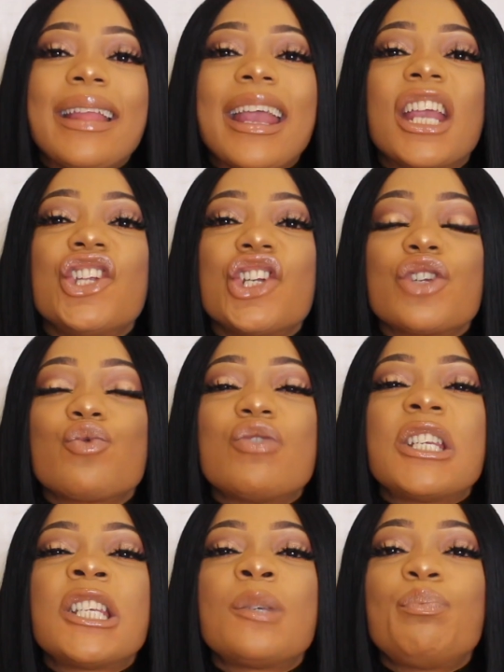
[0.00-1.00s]
they can just
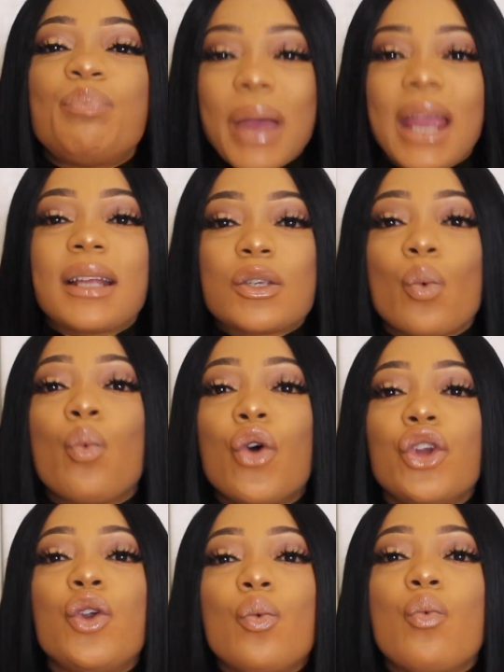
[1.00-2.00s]
respect
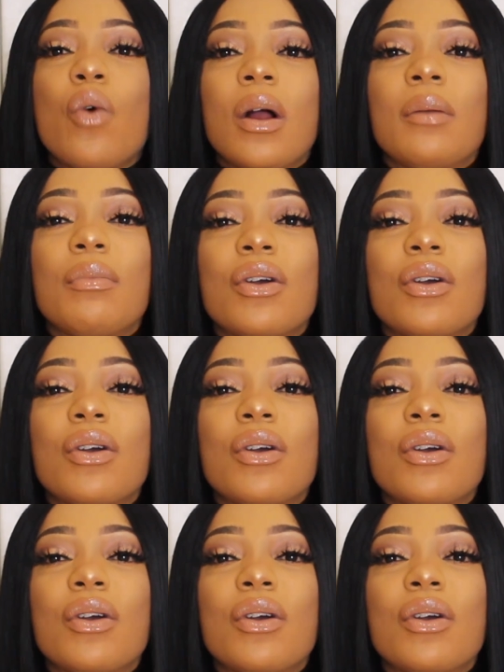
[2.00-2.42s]
what you want,